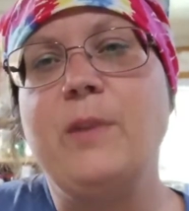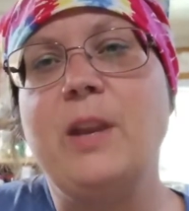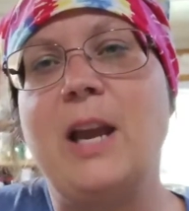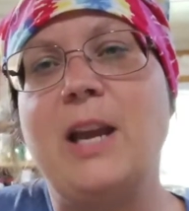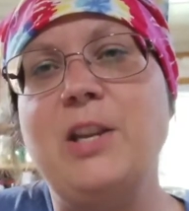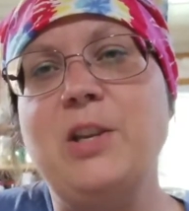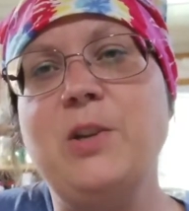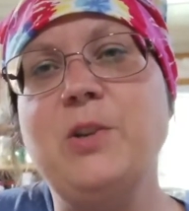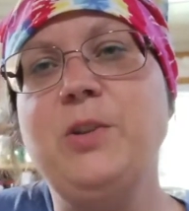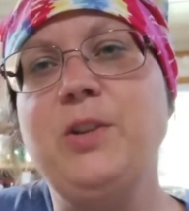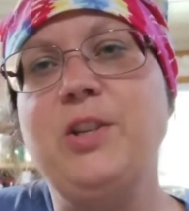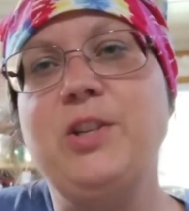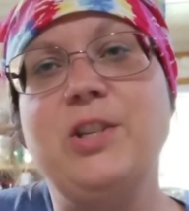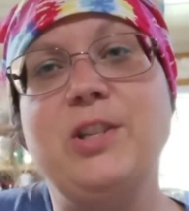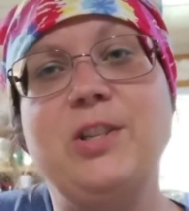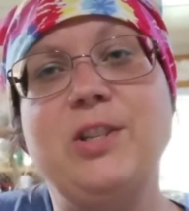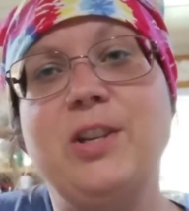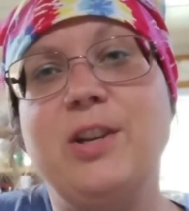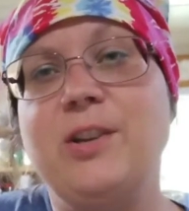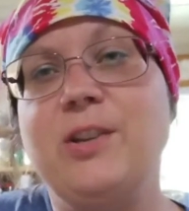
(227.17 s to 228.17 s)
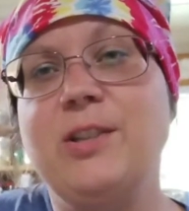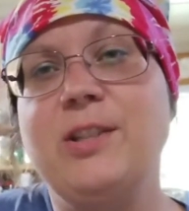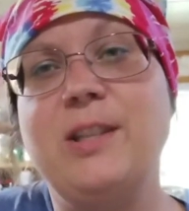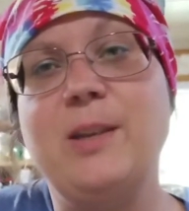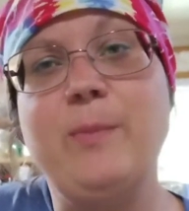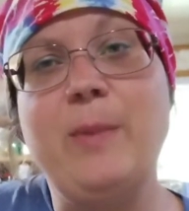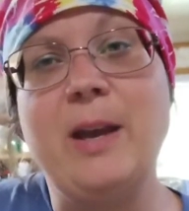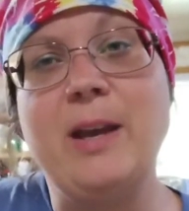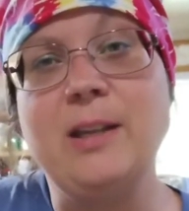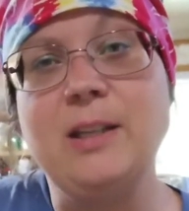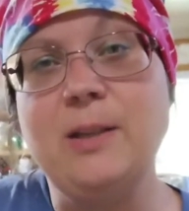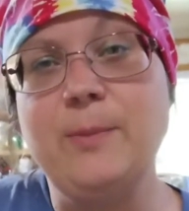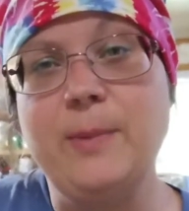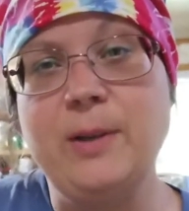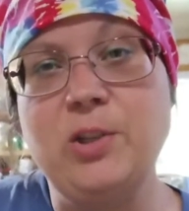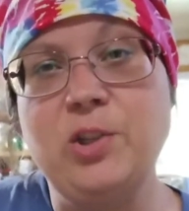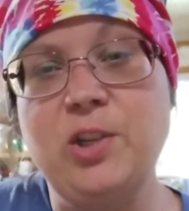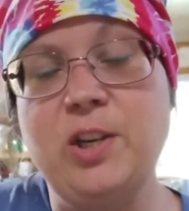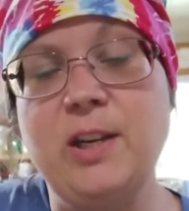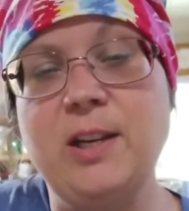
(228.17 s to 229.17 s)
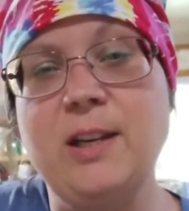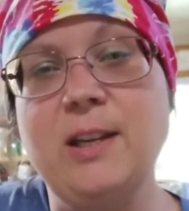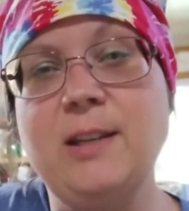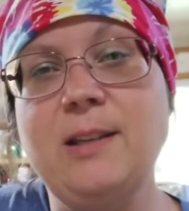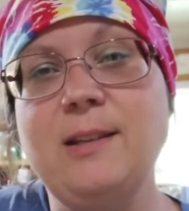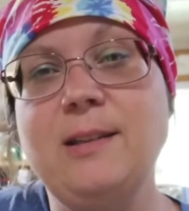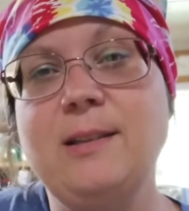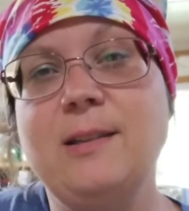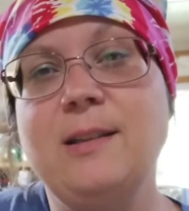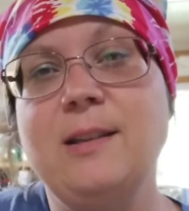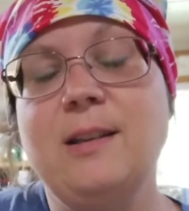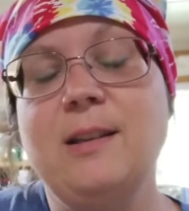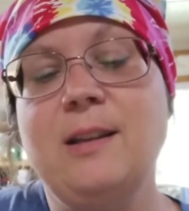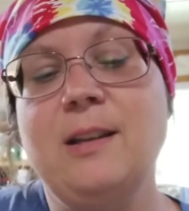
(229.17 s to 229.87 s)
usually just toss them out to my chickens.